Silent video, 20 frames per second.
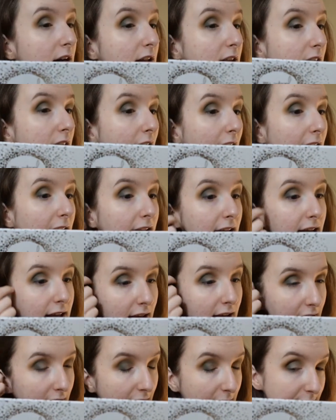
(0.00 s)
Like,
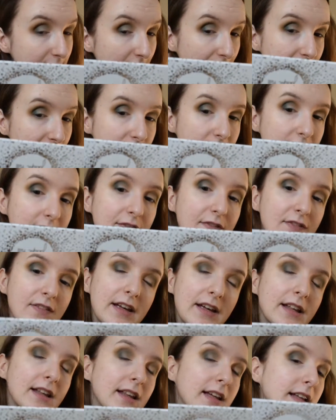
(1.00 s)
I'm definitely
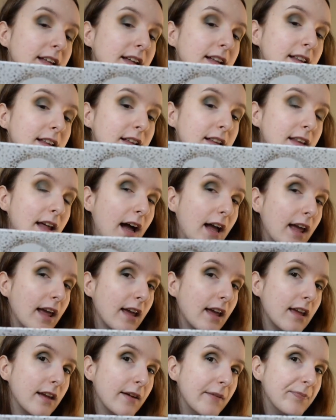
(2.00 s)
feeling
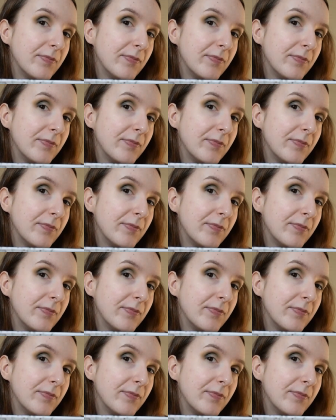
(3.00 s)
like